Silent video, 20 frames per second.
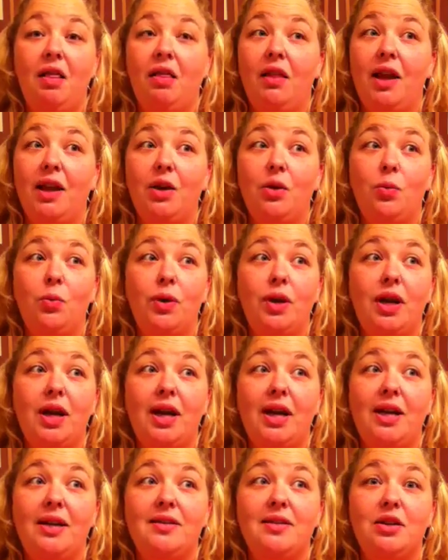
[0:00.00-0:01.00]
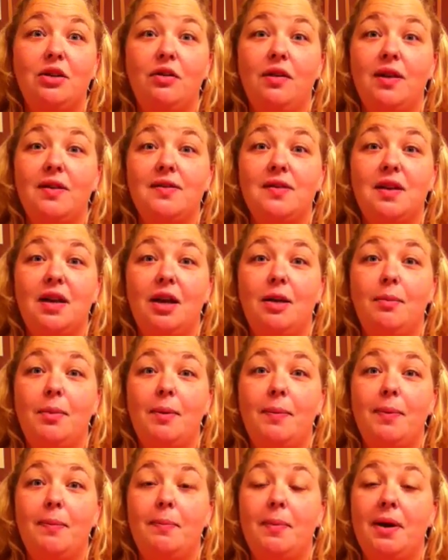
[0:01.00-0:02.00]
Like when I had dinner last night,
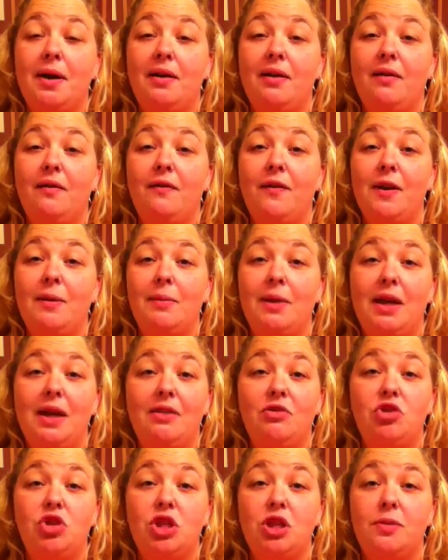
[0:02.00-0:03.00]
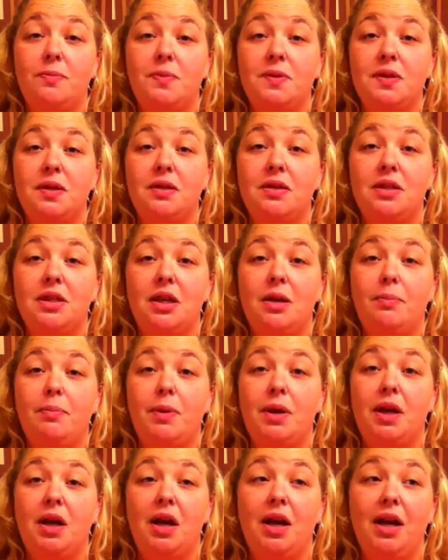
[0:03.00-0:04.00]
my family had chips and dip,
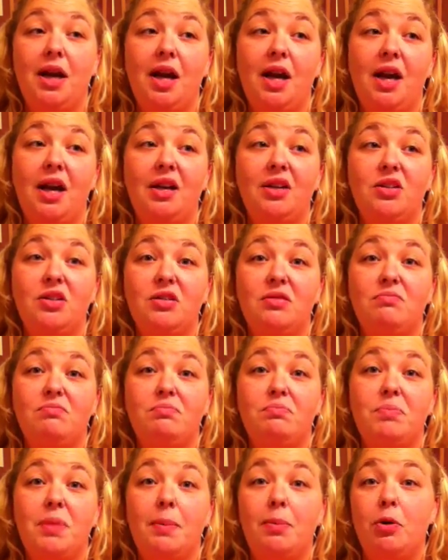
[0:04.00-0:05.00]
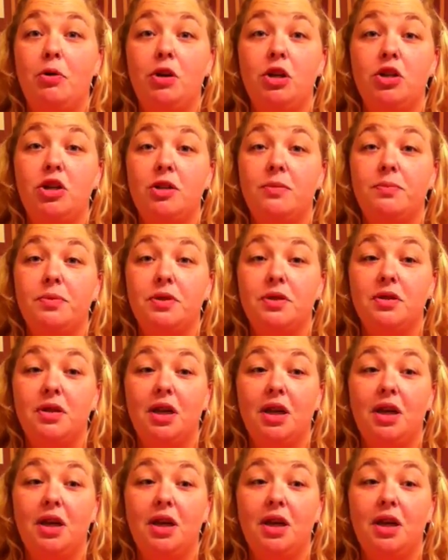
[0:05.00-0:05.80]
and I had pepperoni chips,